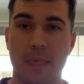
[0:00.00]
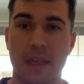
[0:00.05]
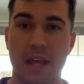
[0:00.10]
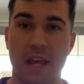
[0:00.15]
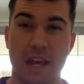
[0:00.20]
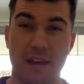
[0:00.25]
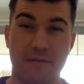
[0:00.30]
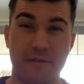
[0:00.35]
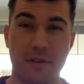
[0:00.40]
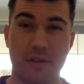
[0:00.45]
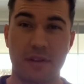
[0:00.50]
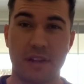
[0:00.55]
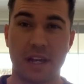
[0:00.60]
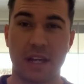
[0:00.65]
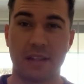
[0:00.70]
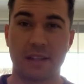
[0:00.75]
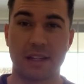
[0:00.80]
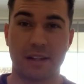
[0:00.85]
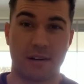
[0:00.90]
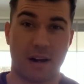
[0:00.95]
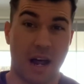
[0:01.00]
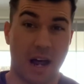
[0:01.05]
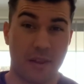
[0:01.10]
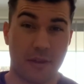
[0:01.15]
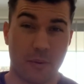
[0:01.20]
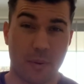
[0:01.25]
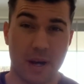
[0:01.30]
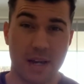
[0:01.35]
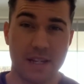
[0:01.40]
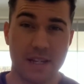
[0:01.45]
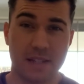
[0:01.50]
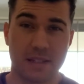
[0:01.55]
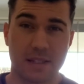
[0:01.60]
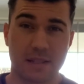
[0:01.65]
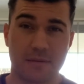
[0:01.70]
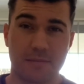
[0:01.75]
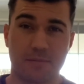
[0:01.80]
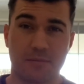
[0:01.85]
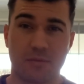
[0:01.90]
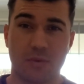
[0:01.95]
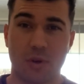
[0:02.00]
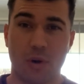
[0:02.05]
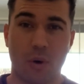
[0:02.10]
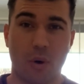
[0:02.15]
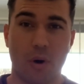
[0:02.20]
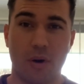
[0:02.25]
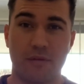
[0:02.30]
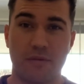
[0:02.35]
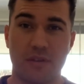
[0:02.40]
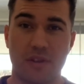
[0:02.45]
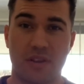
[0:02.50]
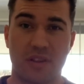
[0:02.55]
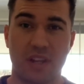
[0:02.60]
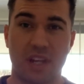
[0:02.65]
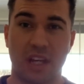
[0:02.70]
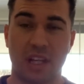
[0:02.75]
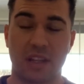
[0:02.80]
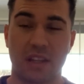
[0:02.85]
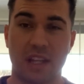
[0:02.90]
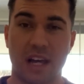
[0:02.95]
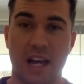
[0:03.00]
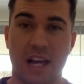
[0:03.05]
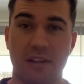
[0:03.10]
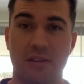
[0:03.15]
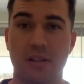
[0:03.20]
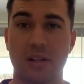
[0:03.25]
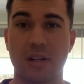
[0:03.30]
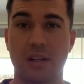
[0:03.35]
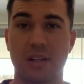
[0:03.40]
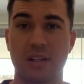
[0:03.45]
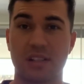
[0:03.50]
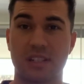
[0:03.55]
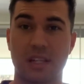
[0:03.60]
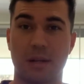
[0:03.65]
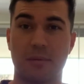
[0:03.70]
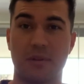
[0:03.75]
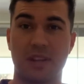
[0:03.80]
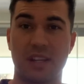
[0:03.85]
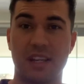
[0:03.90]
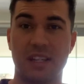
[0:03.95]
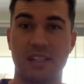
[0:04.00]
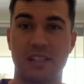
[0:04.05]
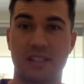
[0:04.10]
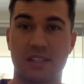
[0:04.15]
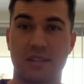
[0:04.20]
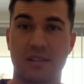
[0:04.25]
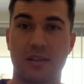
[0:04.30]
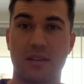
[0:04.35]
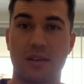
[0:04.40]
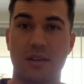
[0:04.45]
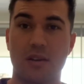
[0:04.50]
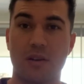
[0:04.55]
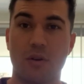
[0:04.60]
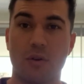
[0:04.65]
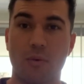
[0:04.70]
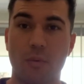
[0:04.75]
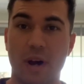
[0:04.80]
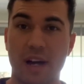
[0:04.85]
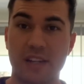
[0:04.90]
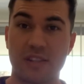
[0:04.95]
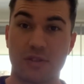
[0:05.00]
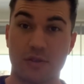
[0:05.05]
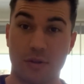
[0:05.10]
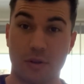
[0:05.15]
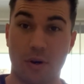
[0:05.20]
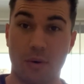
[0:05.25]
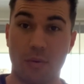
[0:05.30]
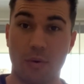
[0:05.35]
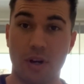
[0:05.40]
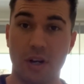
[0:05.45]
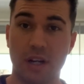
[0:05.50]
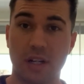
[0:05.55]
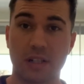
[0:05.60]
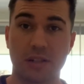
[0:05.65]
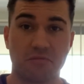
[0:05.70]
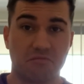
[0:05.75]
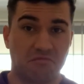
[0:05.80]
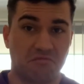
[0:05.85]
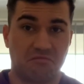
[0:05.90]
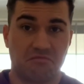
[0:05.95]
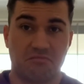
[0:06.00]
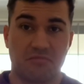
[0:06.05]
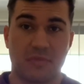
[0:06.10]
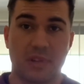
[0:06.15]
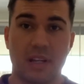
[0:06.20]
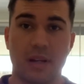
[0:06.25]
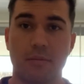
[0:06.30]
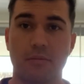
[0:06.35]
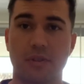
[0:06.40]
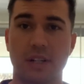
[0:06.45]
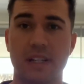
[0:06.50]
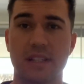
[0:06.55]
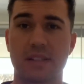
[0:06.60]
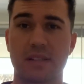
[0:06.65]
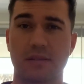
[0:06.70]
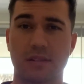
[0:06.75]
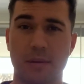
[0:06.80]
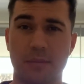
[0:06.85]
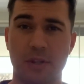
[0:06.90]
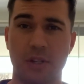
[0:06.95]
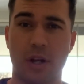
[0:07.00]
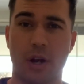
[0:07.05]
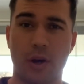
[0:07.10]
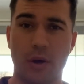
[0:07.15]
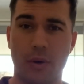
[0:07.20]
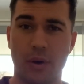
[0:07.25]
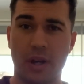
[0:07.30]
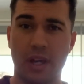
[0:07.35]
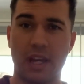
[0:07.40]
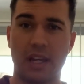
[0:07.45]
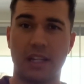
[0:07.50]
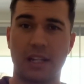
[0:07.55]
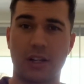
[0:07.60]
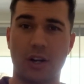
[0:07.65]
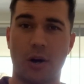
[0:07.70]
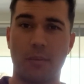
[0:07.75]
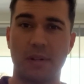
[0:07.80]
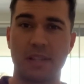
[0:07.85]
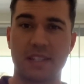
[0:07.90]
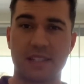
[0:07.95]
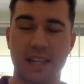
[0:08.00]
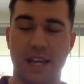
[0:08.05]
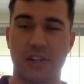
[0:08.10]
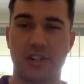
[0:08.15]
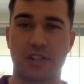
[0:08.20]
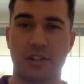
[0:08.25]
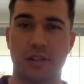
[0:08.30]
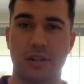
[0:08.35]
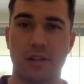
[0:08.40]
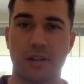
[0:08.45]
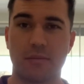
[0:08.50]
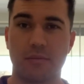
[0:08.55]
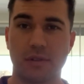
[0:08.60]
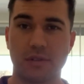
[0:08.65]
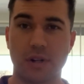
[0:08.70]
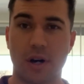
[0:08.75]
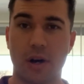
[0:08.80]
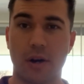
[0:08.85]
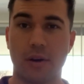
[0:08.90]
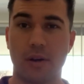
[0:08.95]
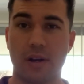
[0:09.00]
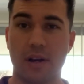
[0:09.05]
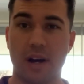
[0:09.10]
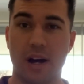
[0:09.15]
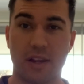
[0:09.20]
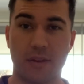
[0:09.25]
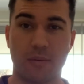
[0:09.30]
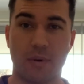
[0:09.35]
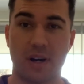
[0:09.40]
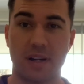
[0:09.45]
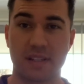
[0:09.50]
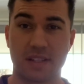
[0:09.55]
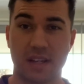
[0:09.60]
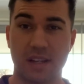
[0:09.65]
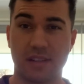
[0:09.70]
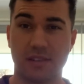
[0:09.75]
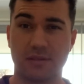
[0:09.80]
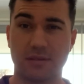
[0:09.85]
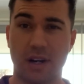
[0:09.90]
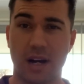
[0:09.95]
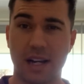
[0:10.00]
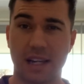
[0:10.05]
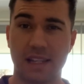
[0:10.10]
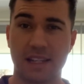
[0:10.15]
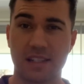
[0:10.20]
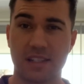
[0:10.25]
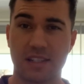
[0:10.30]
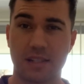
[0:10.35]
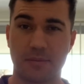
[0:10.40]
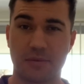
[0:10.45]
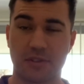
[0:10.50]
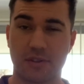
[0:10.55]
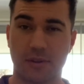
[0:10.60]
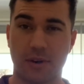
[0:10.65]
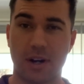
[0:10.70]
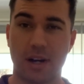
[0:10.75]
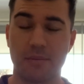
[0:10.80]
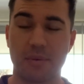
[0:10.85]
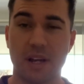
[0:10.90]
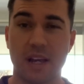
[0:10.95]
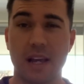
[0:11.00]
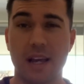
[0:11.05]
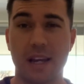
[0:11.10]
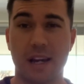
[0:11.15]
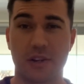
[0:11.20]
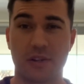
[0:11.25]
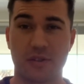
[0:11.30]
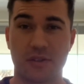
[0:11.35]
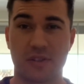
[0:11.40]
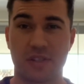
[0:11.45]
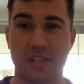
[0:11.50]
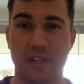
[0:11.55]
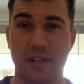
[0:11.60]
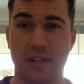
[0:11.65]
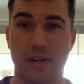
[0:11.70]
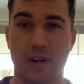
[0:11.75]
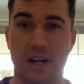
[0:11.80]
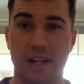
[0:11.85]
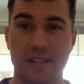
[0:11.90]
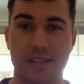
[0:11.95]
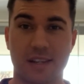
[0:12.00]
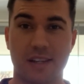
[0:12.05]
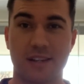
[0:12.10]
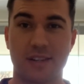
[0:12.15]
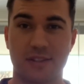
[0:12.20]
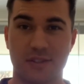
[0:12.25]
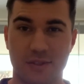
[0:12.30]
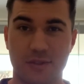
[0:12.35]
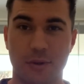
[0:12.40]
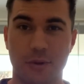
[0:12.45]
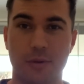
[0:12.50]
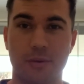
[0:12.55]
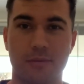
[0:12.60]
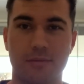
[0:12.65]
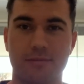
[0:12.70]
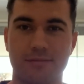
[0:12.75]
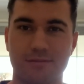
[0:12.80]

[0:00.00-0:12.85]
If you think there are other ways, or if you think that some of these ways do not work, please let me know in the comments section below. Otherwise, like, subscribe, and I shall see you guys soon.